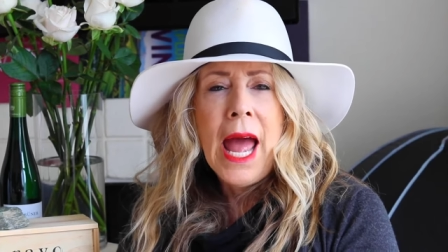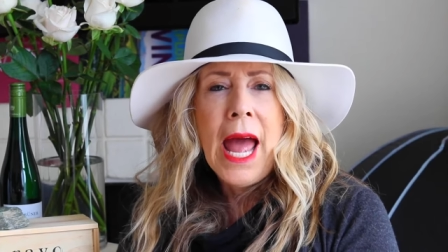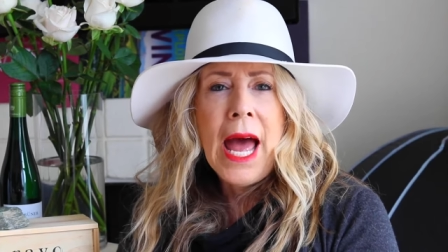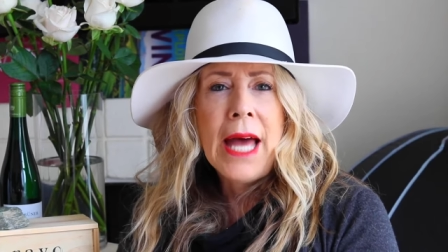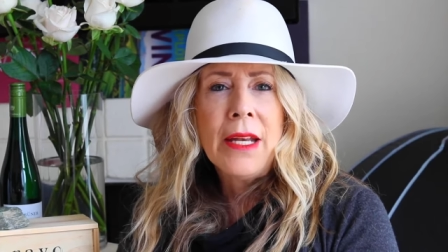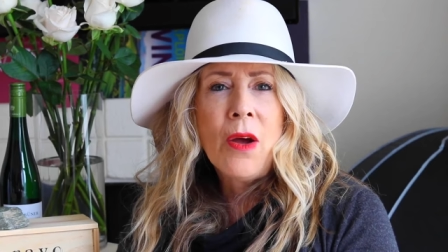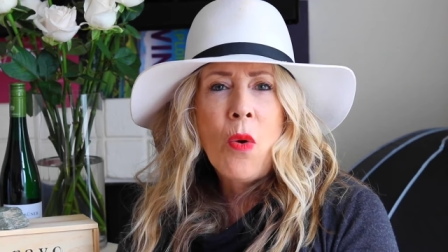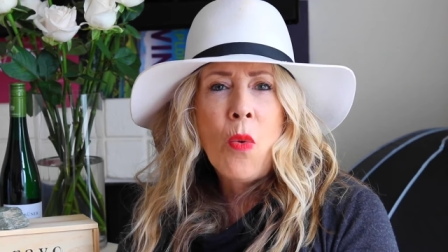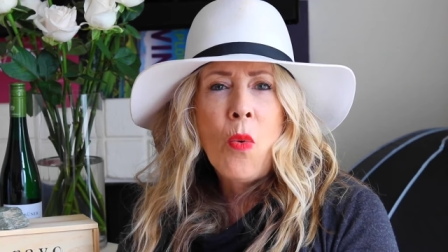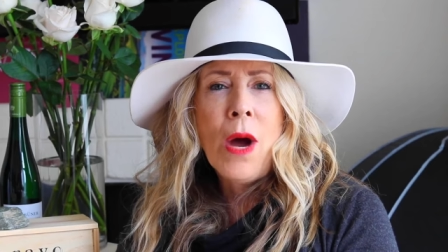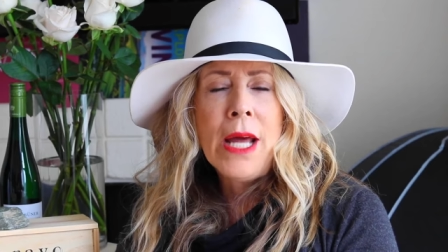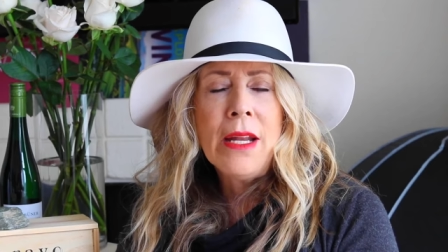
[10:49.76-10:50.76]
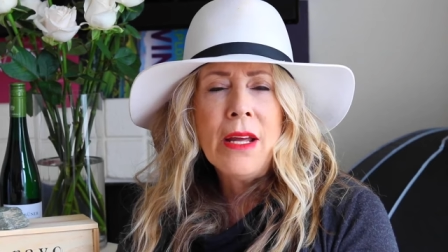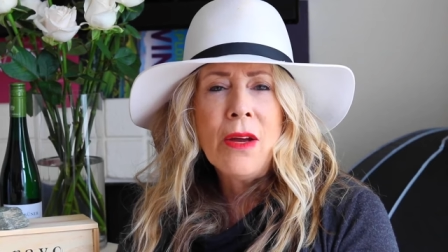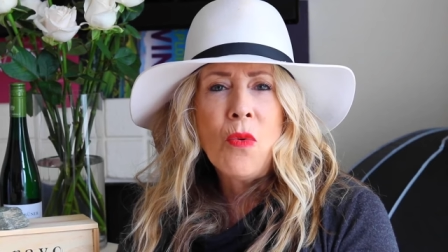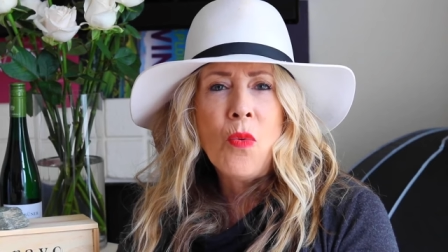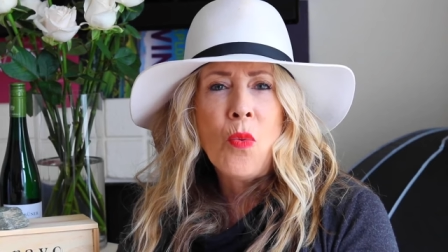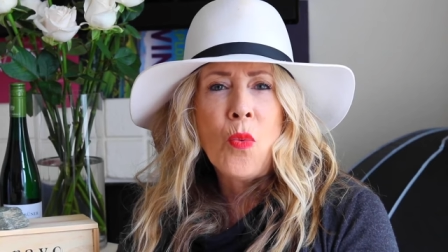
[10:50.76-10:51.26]
and what
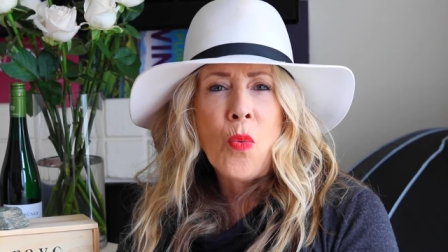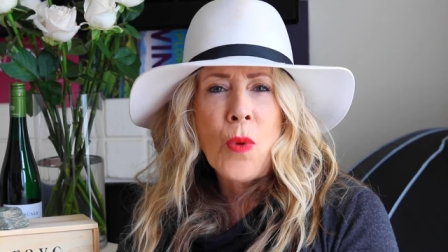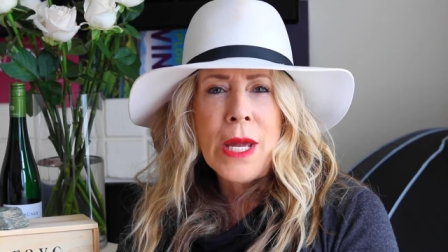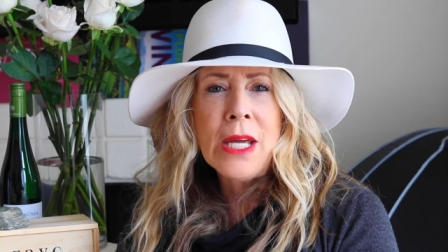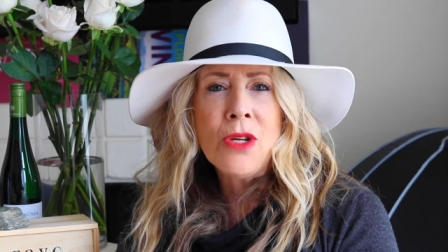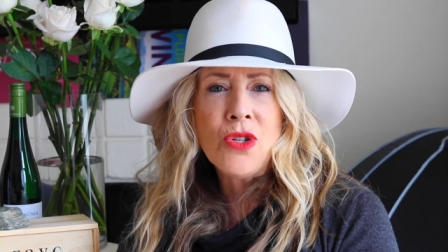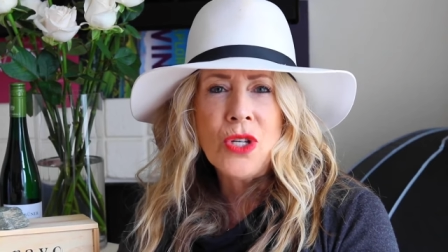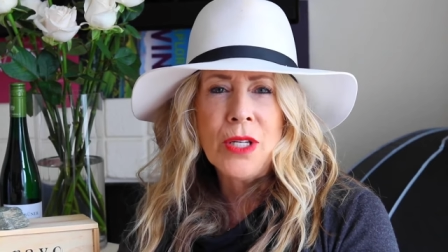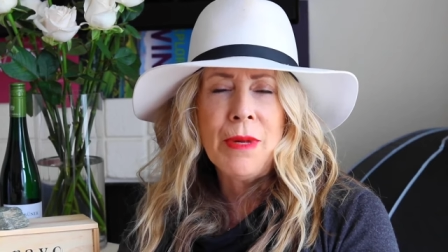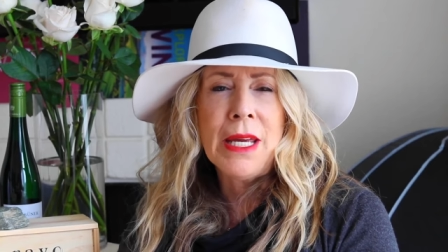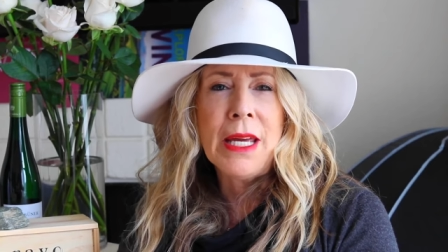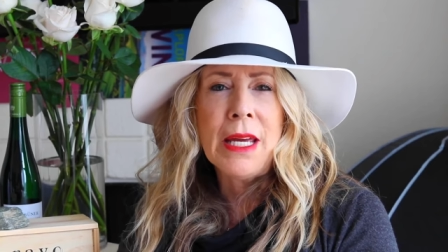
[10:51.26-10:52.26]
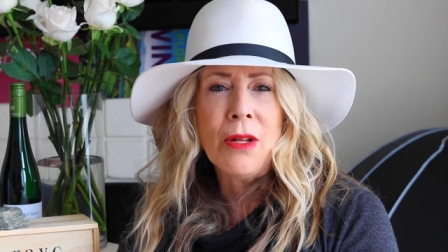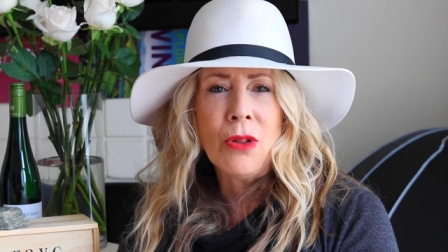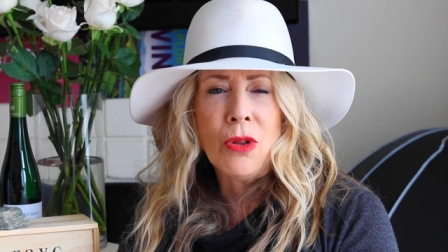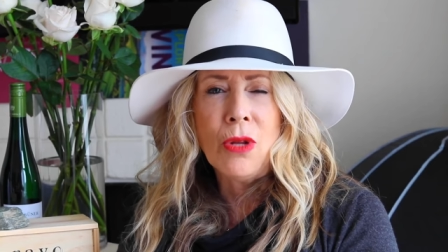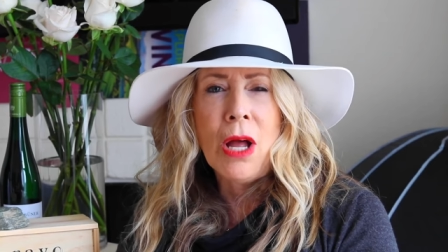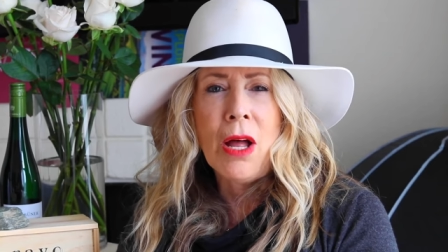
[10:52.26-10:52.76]
we should be
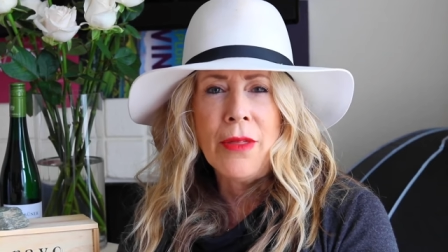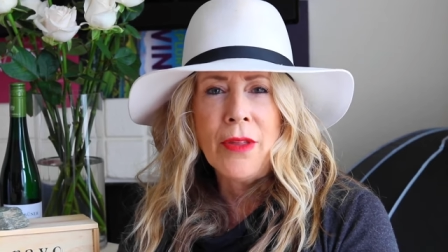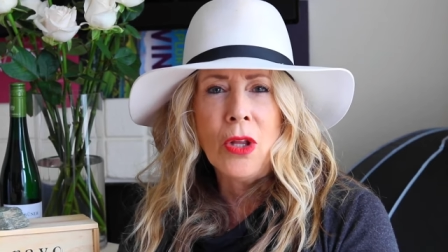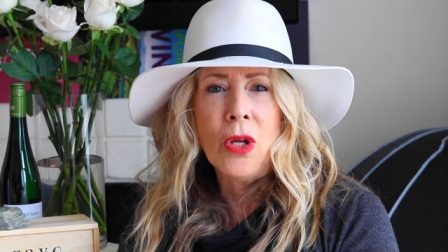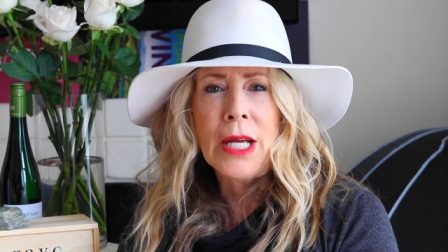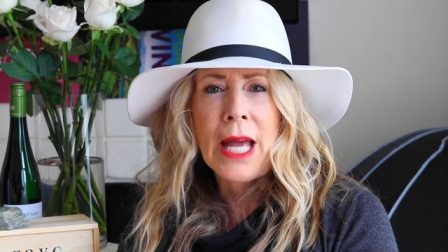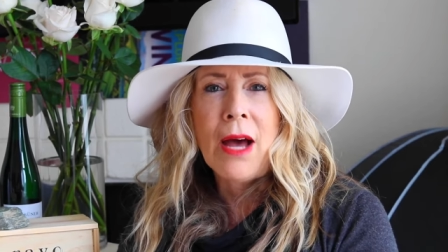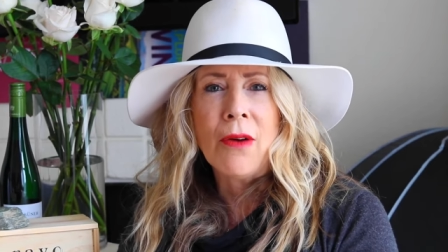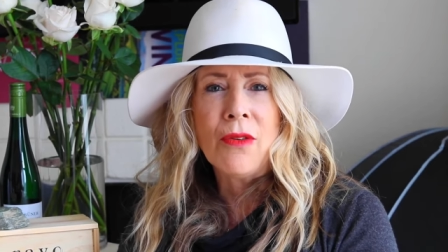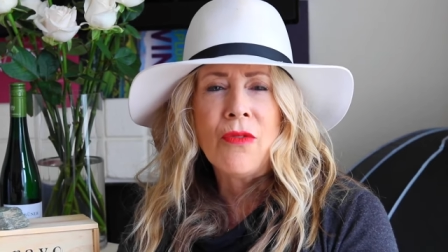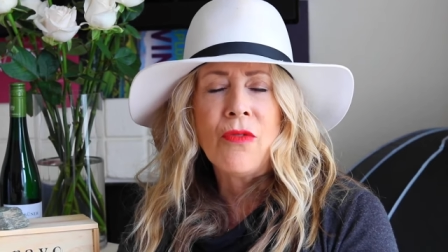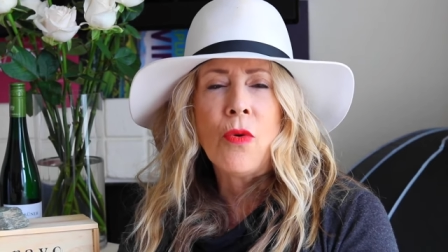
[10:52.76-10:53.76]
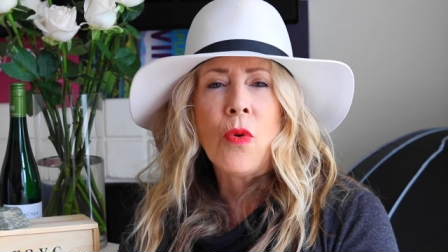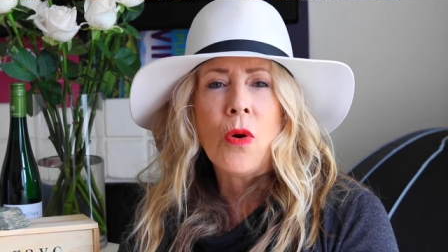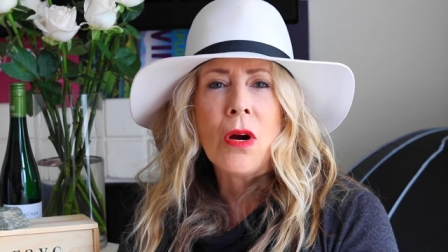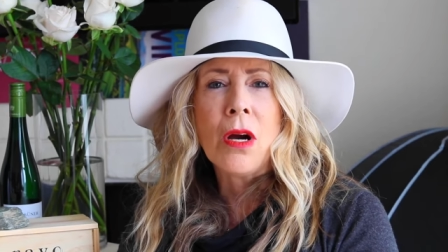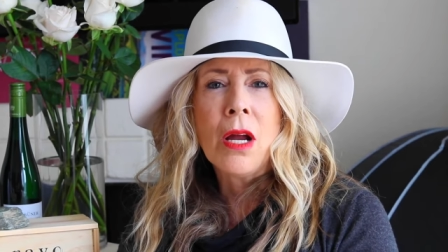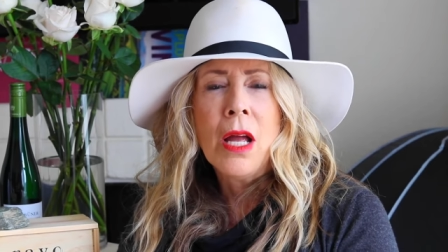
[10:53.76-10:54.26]
on the lookout
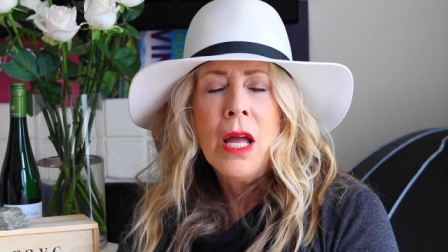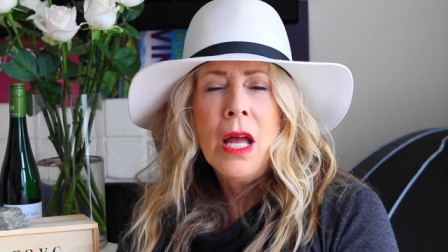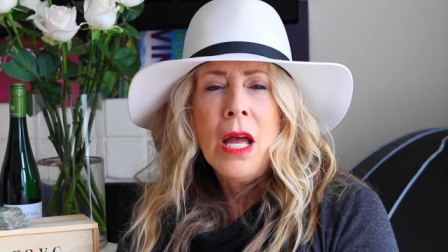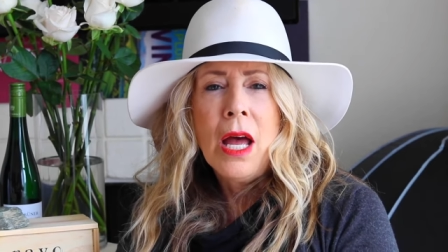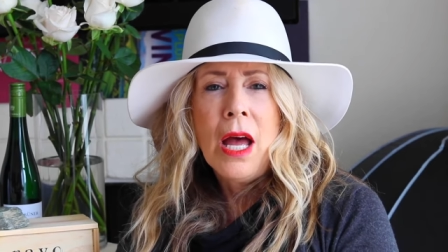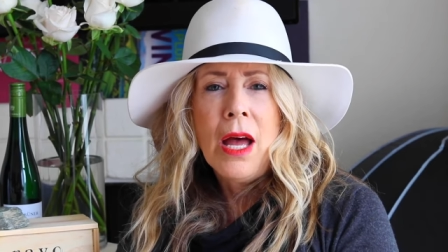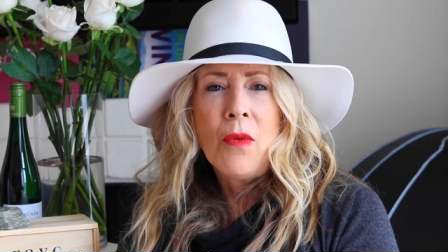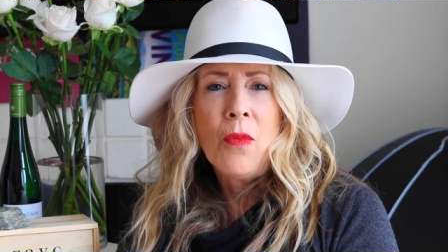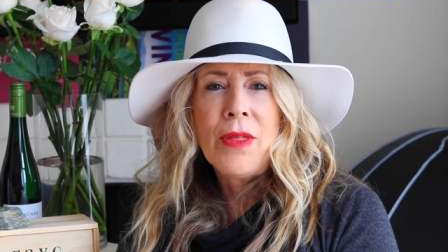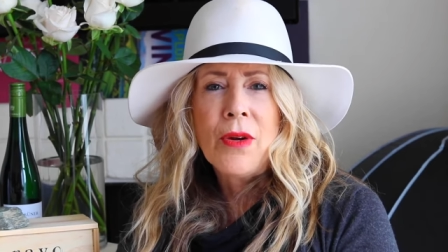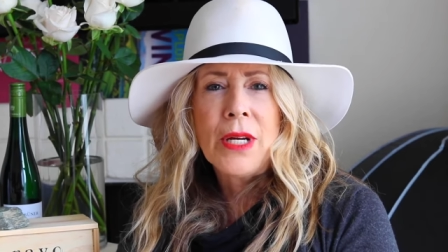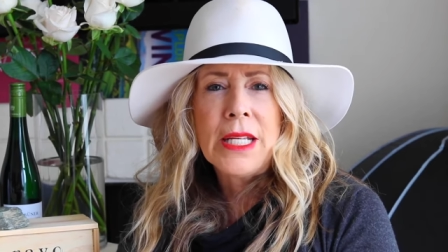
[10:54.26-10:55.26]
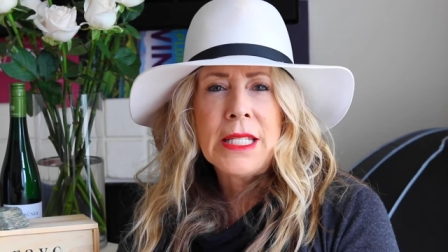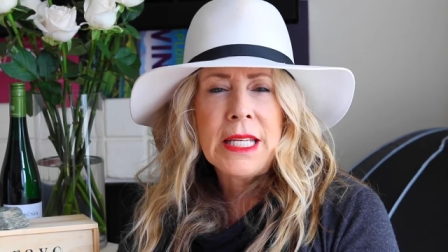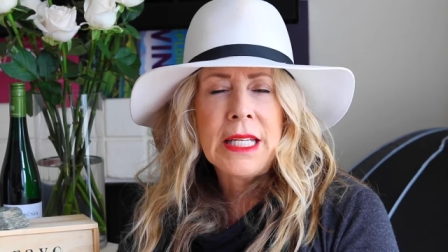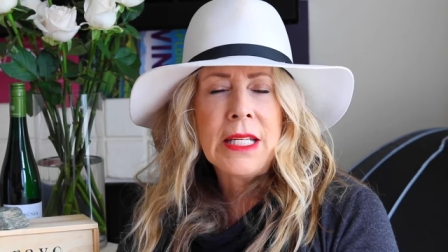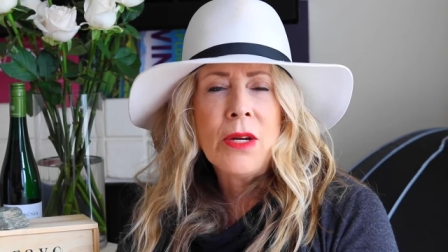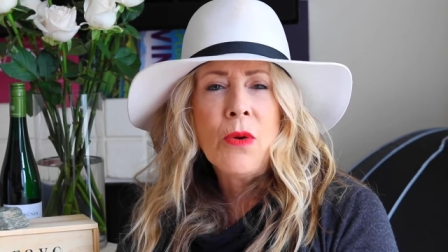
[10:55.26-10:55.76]
for uh, whether it's
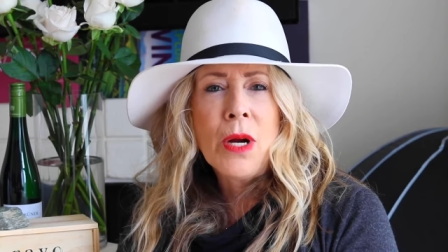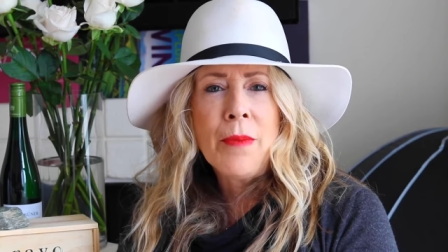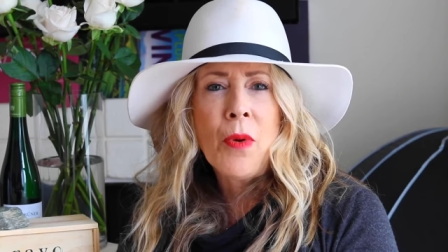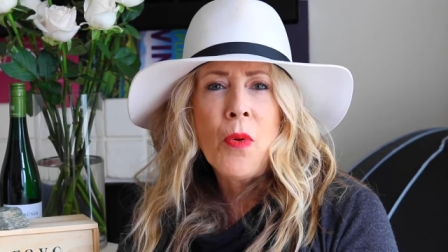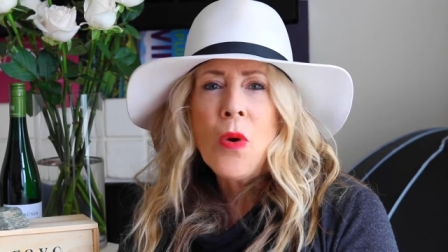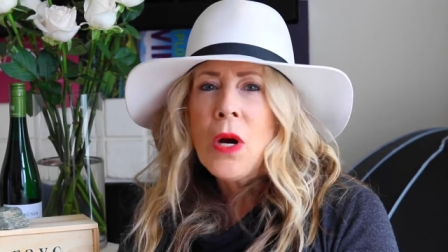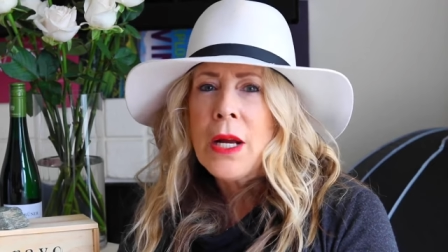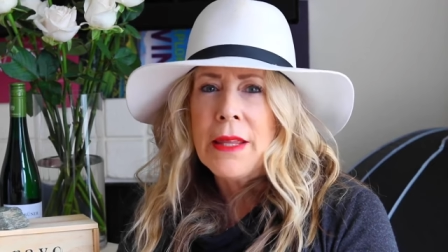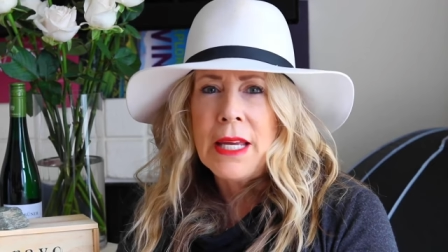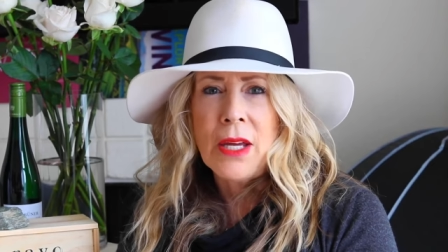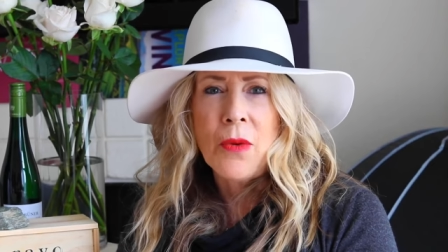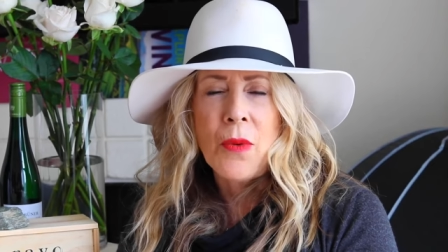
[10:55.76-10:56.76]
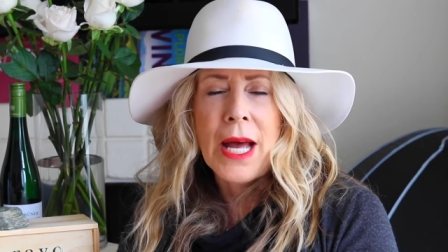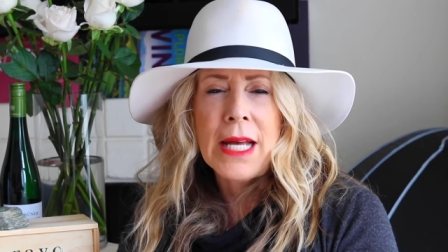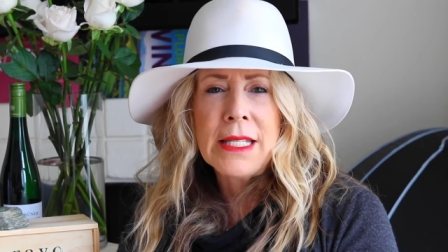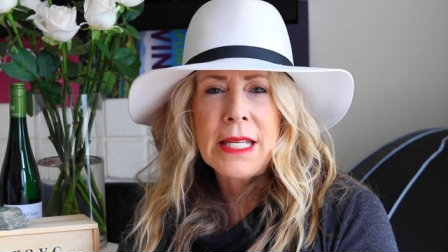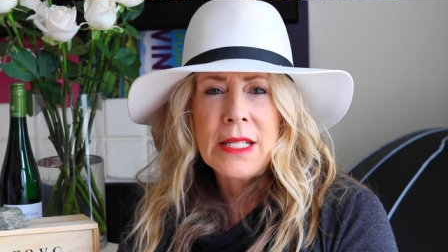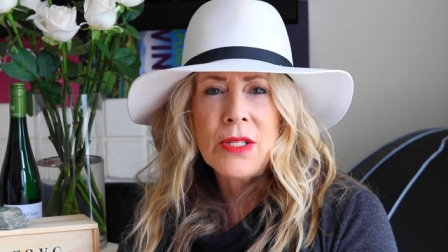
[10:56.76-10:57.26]
in Europe or in the US.